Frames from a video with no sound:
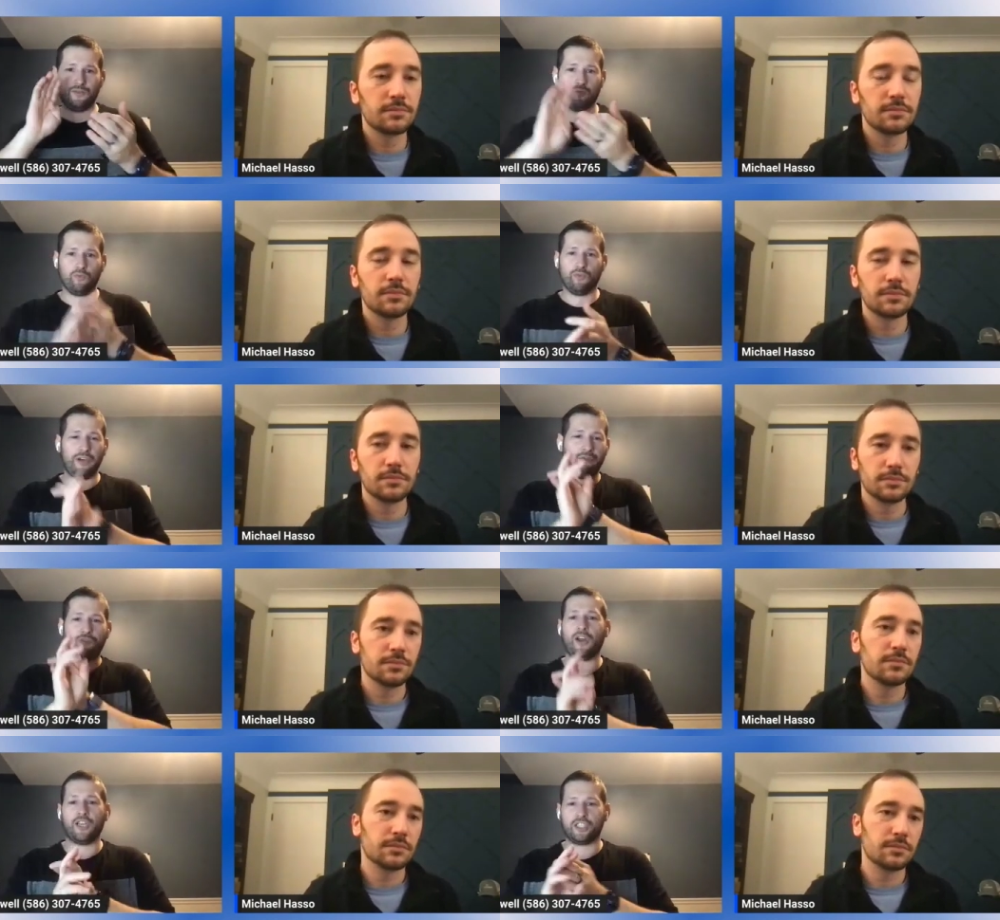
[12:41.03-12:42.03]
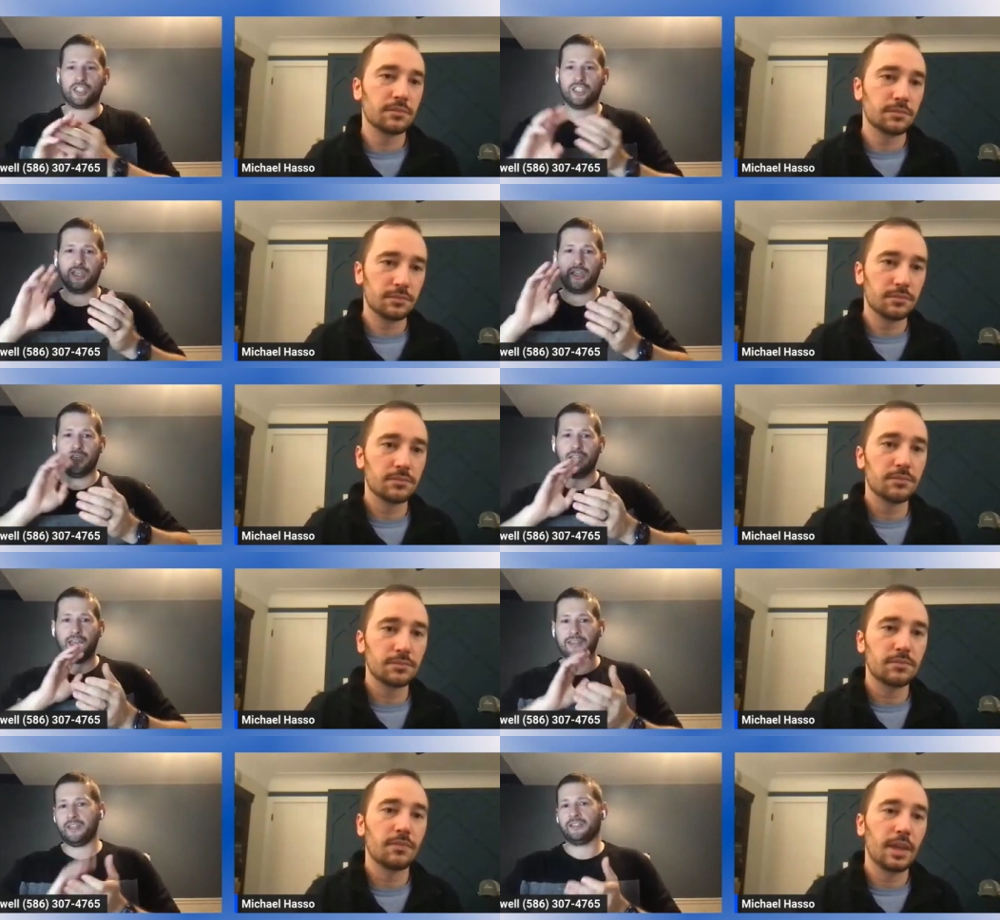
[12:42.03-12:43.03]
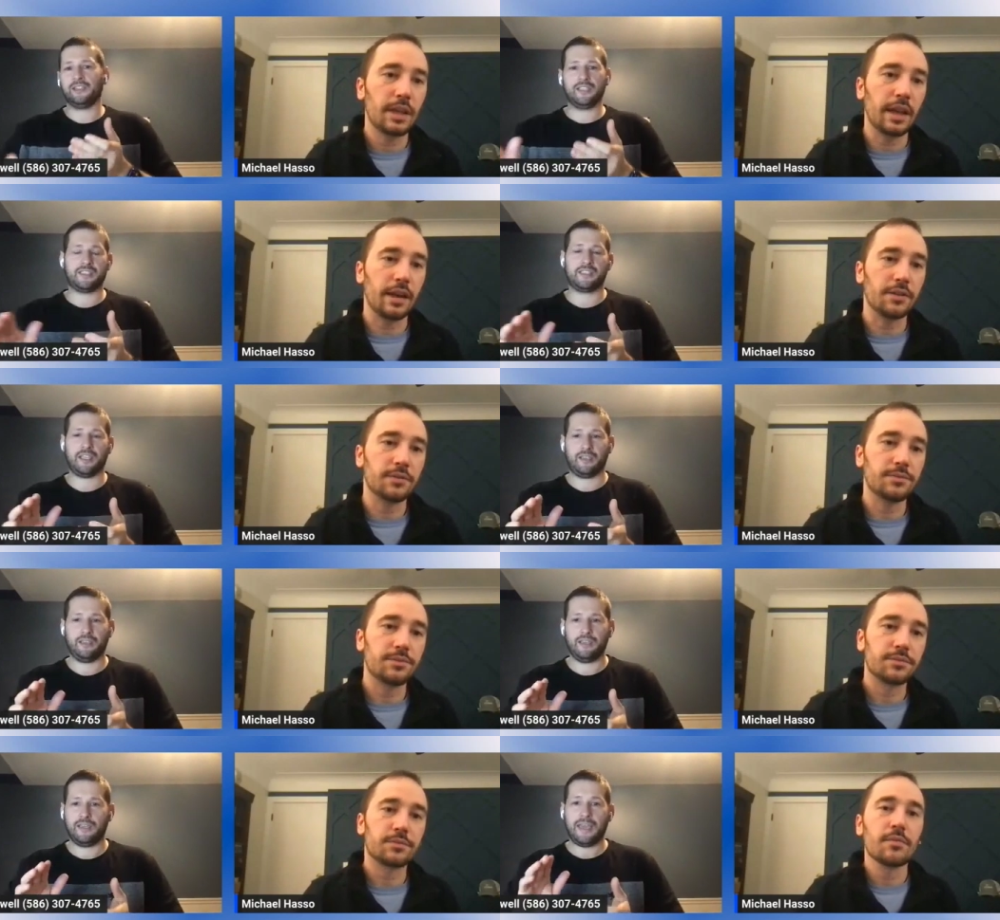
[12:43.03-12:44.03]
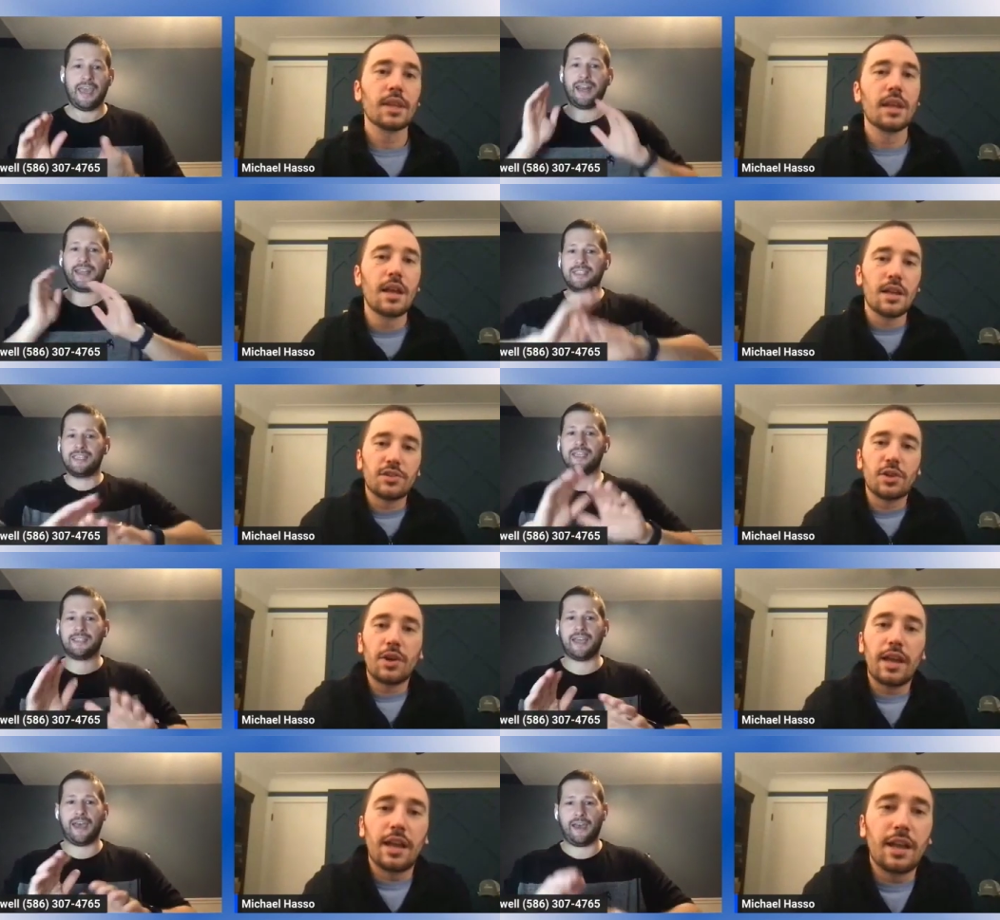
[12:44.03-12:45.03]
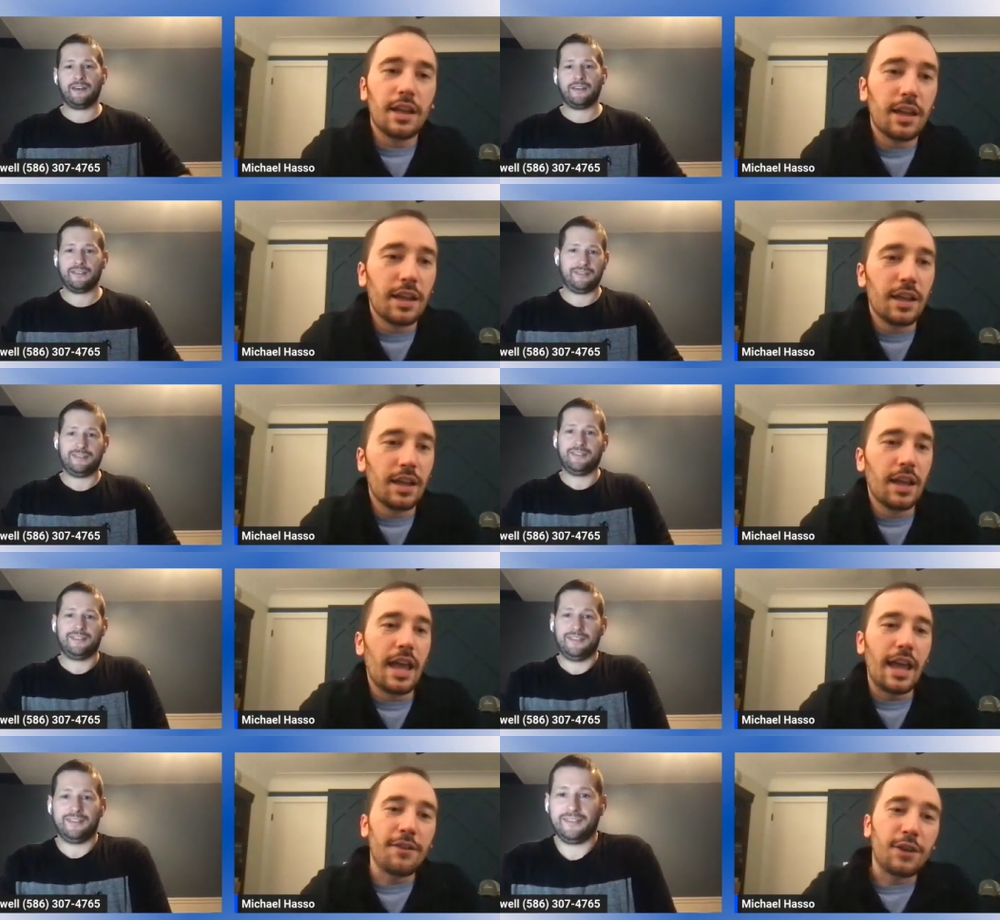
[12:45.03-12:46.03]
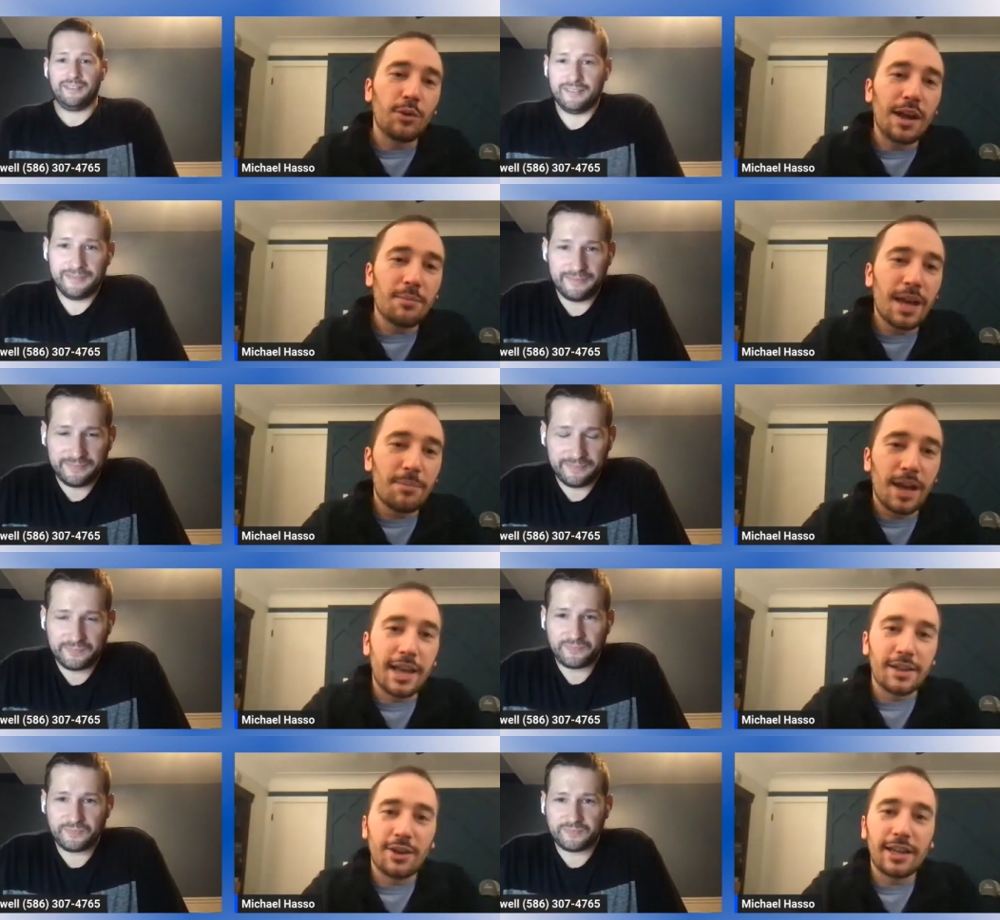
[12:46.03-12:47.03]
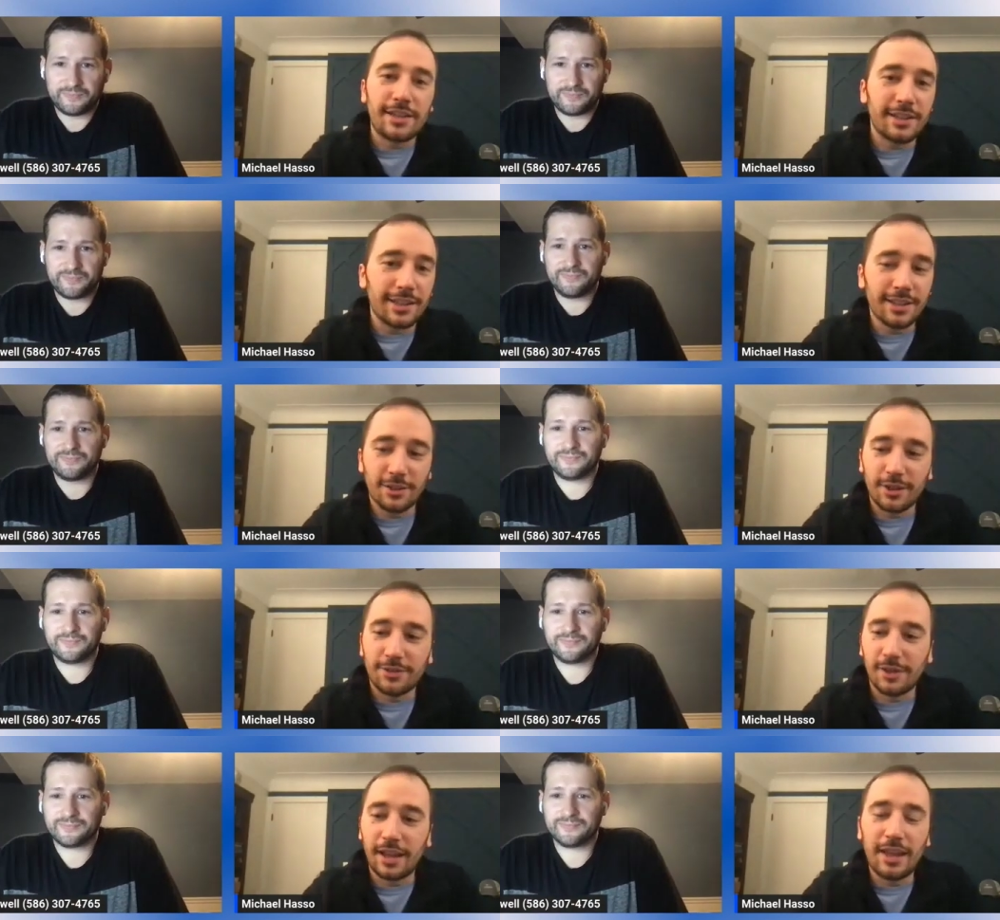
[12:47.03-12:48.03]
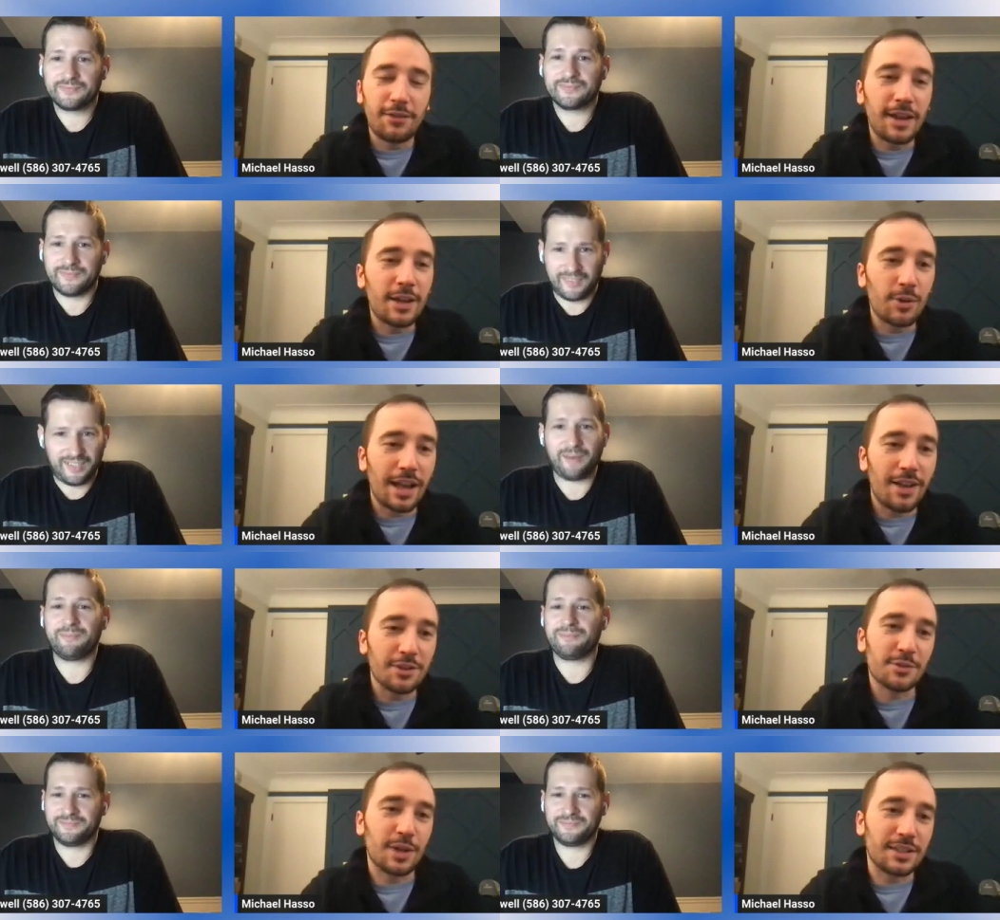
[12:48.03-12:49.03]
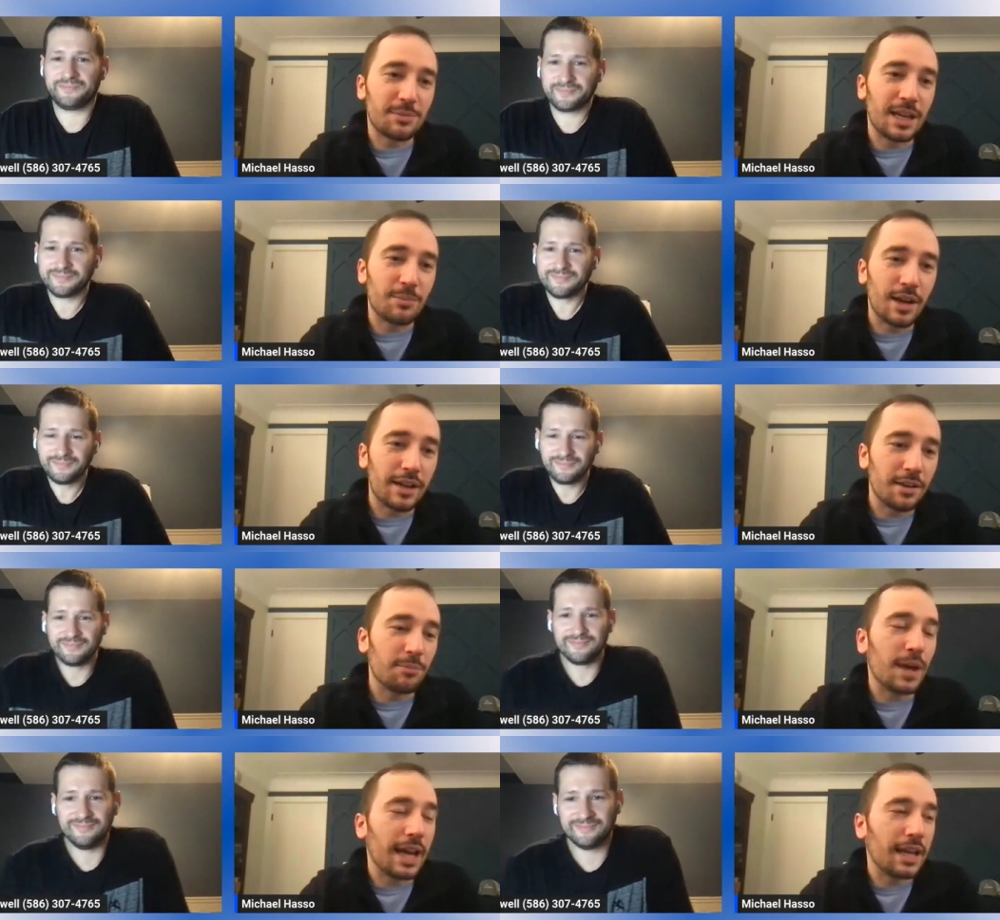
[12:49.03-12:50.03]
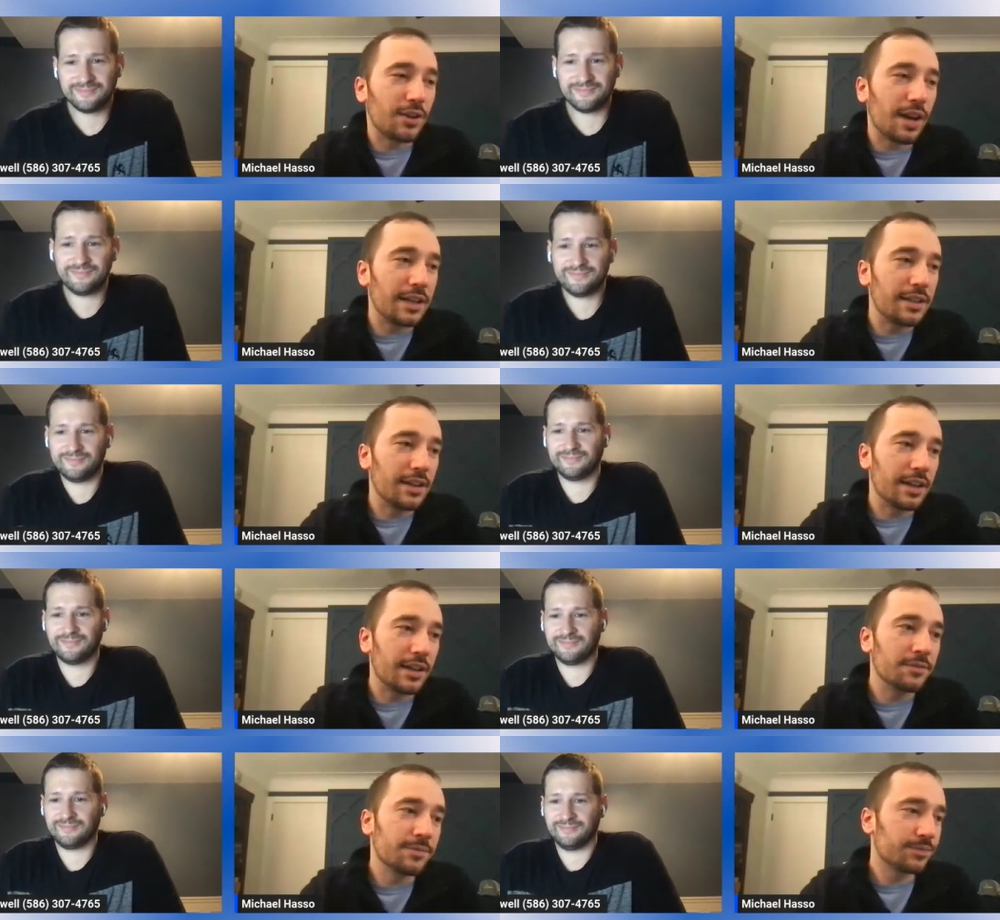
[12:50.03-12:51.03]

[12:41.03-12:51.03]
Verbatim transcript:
Speaker 1: refresh and then yeah. list it and i so get that
Speaker 2: if you want my buying criteria or if, if anyone else yep. wants my buying criteria